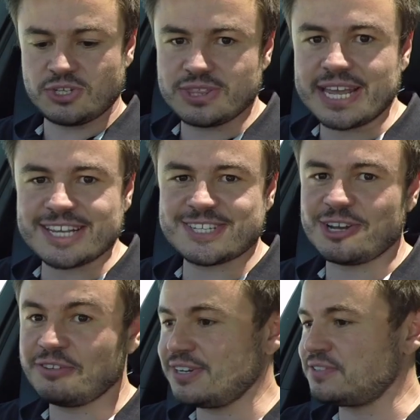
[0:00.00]
Turn the AC
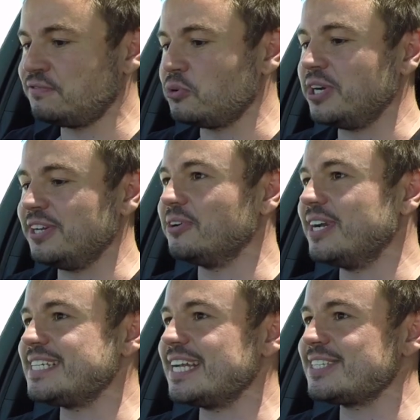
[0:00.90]
off, it is 40
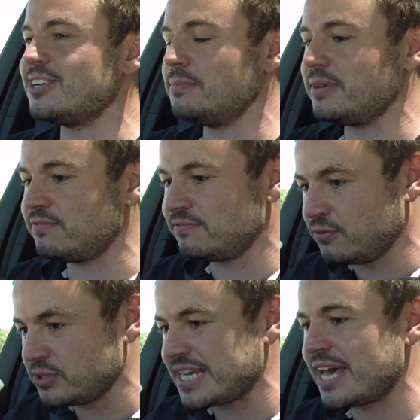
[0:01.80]
degrees outside, but
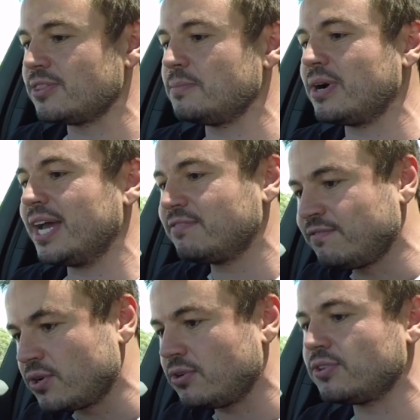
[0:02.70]
foot down on the brake,
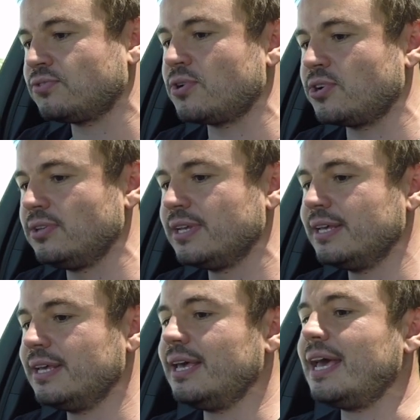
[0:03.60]
foot on the throttle,
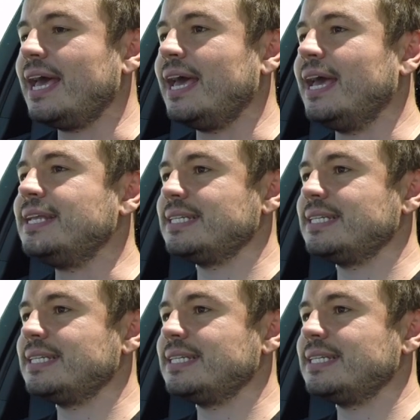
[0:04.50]
and